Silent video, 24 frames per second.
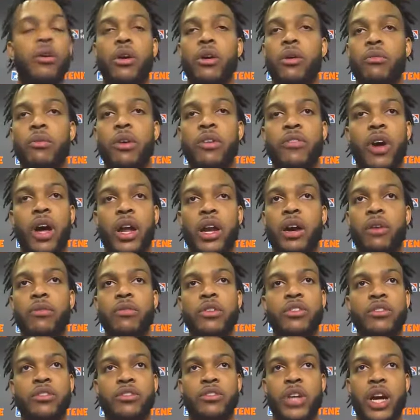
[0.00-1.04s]
we've gone out. We
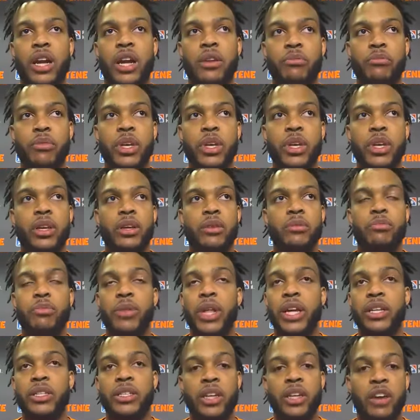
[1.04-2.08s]
just tried to be
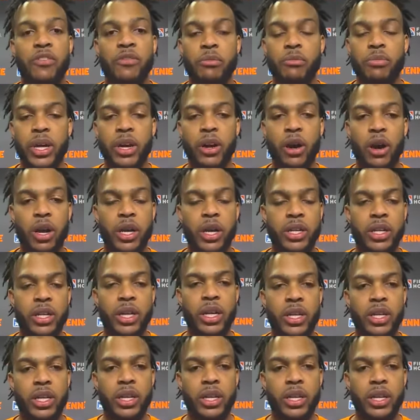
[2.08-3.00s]
play tough and play hard and